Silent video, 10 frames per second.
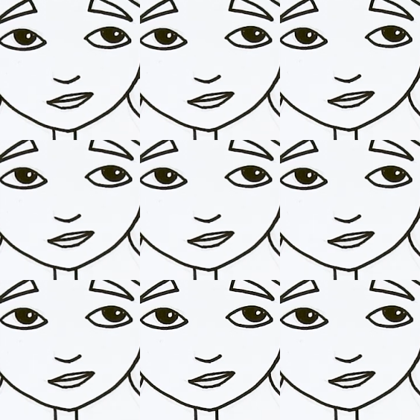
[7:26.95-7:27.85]

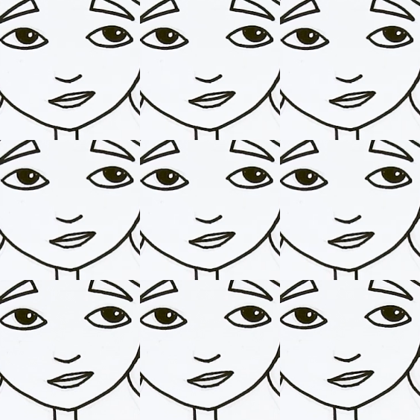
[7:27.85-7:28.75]

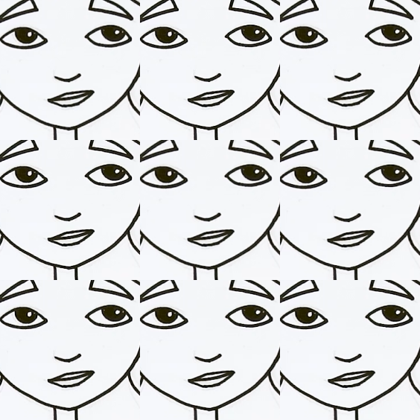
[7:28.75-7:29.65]

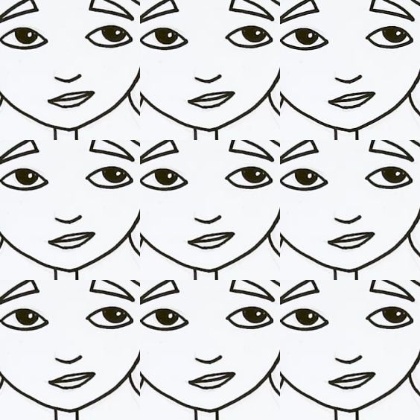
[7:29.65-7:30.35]
No one is speaking in this clip.